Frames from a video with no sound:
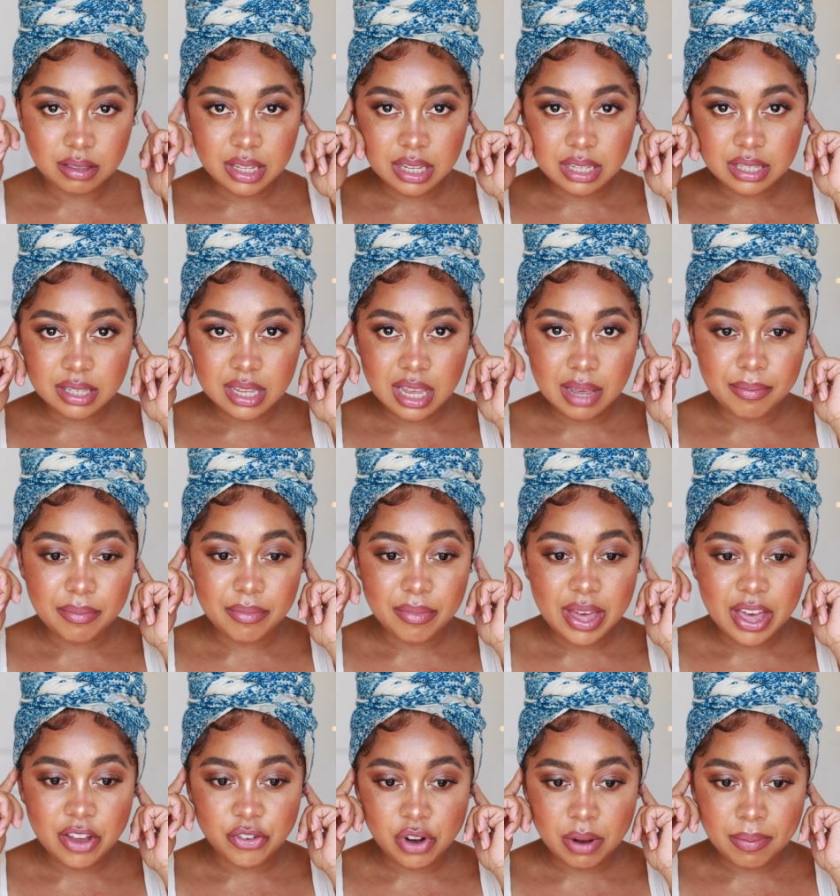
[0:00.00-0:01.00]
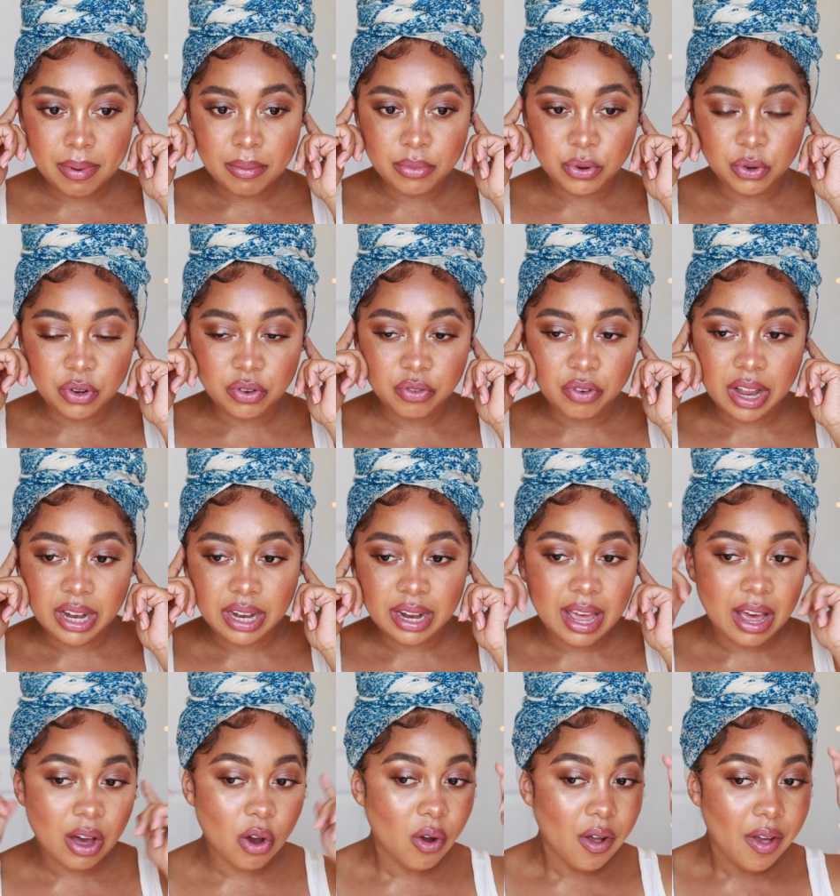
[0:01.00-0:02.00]
this same head wrap i'm doing right
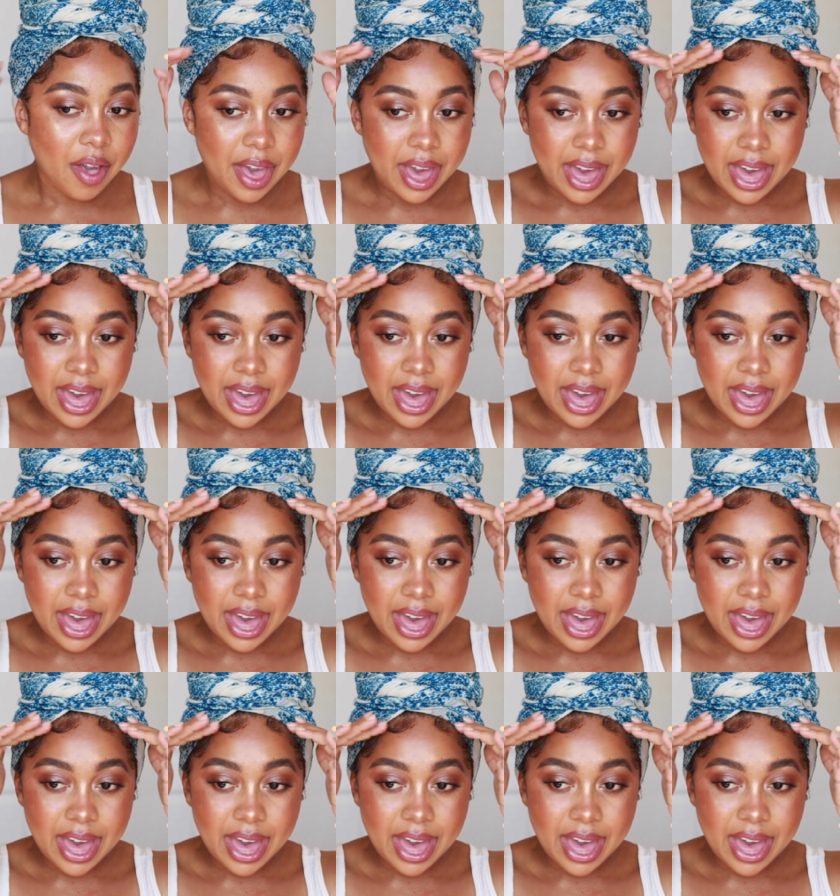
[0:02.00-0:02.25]
now